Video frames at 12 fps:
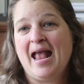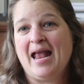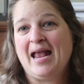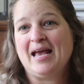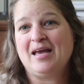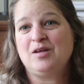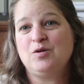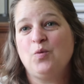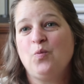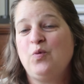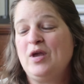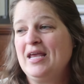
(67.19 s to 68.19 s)

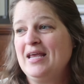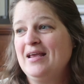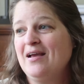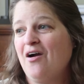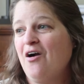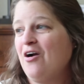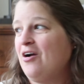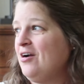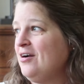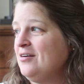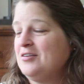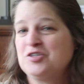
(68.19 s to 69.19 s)
And we
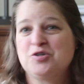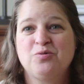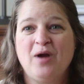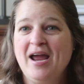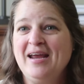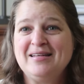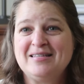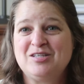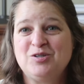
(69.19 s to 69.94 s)
are trying